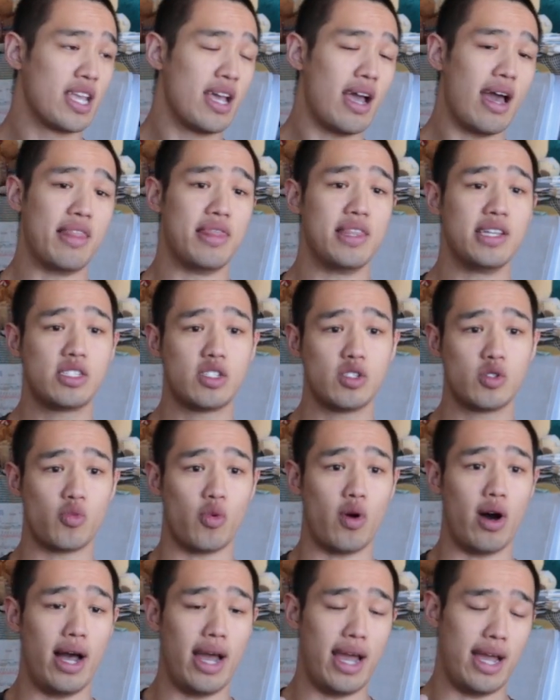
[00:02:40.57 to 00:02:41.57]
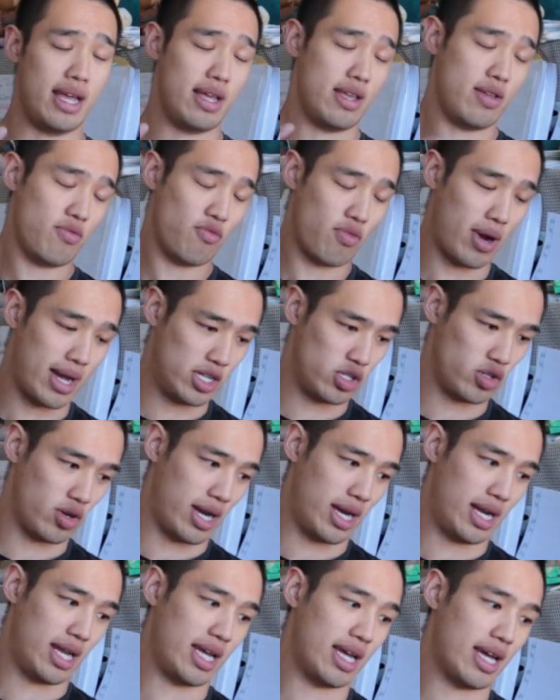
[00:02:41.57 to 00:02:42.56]
And this is why weight
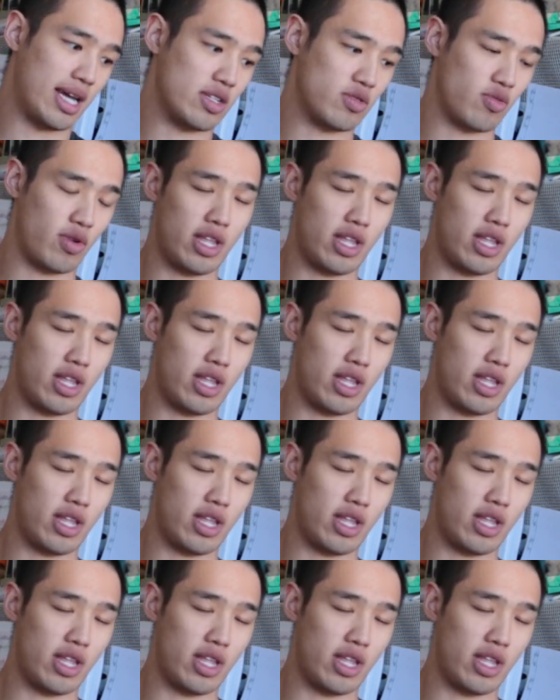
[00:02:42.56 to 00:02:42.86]
training is